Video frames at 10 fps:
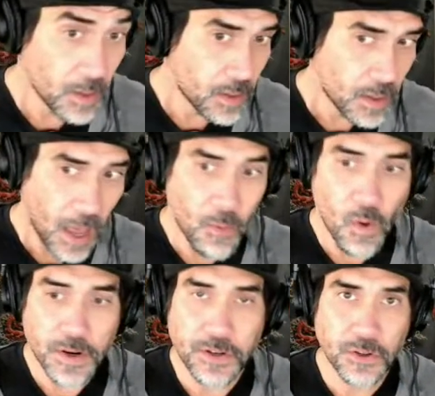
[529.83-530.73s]
I
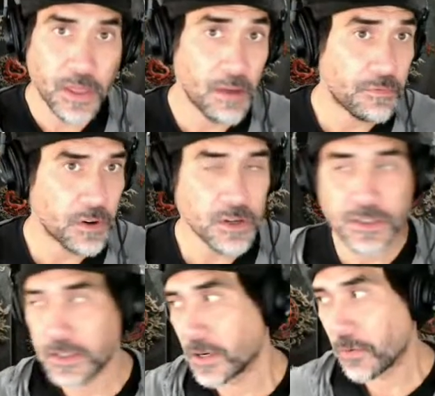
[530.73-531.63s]
wanted to do that first. It
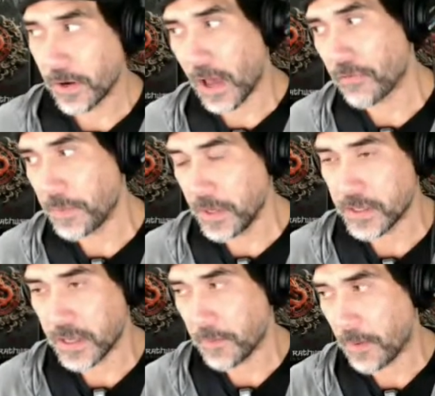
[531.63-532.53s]
didn't work out for me because
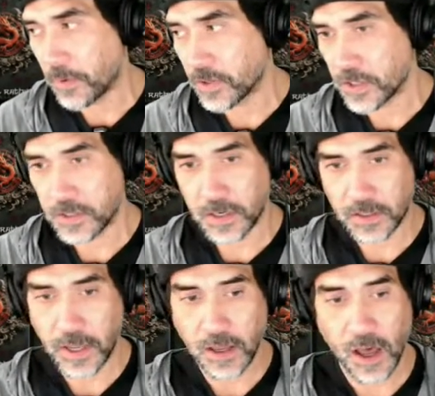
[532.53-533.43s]
like my books just didn't
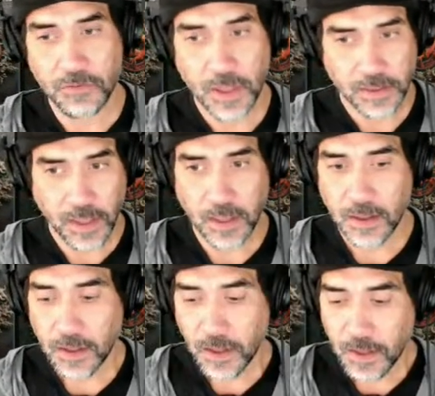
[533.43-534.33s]
take off like that.
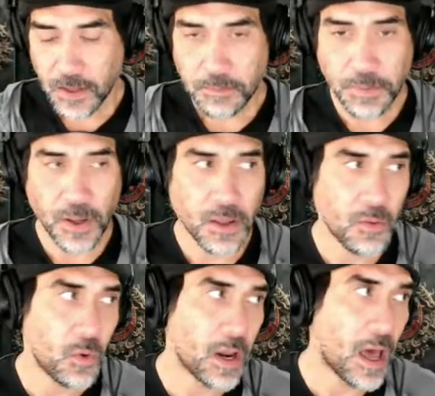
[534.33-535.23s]
But
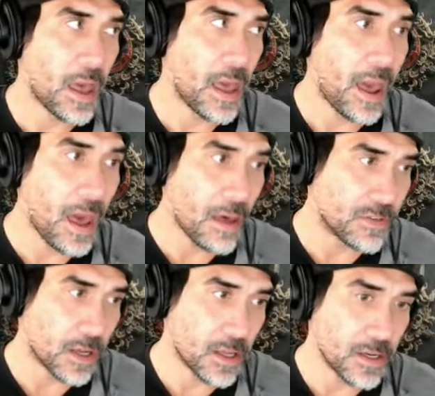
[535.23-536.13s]
what I have
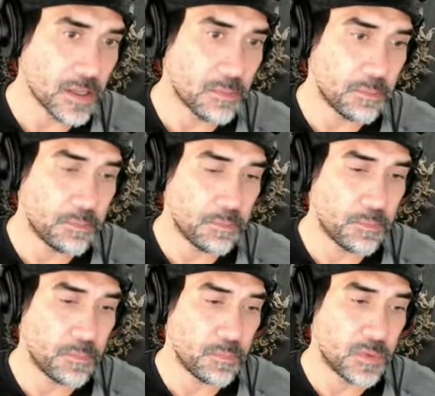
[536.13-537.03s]
done is
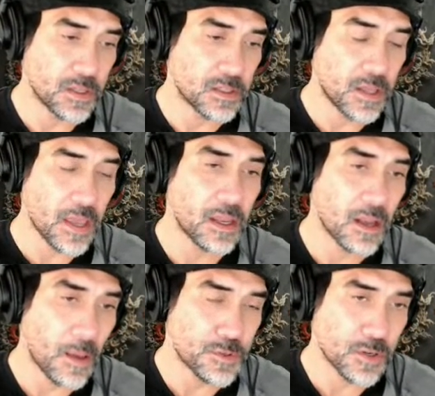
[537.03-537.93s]
the second
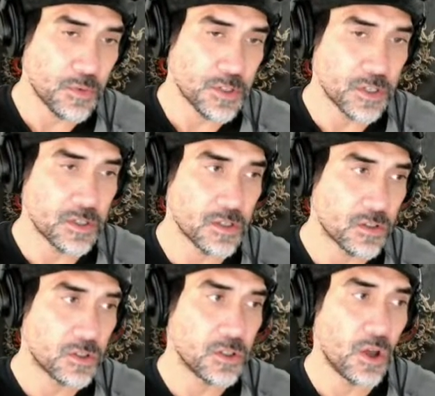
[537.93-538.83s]
option, which is a
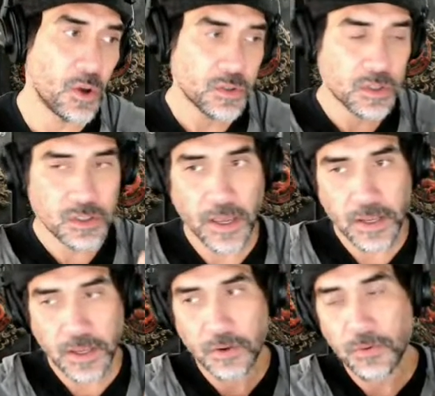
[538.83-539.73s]
slow, steady
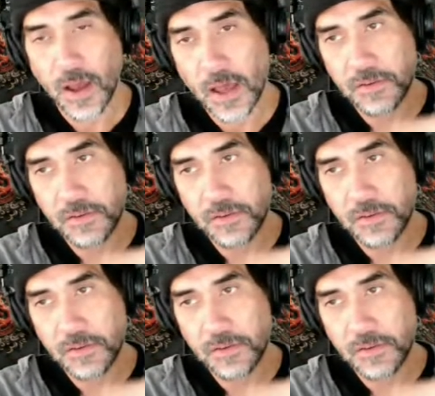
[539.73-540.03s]
grind of